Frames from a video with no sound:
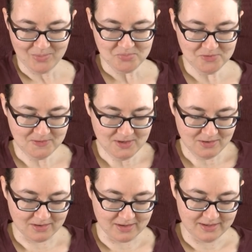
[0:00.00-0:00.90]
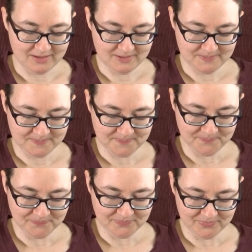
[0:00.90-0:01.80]
Moving on,
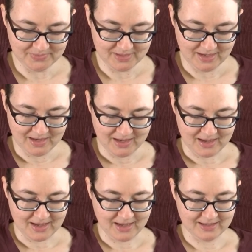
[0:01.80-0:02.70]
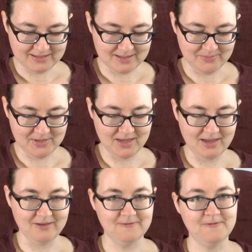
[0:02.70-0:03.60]
I had
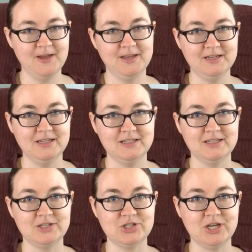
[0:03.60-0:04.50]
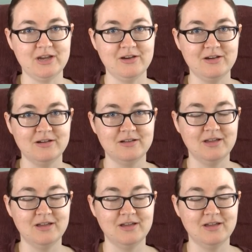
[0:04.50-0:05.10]
something fun to share.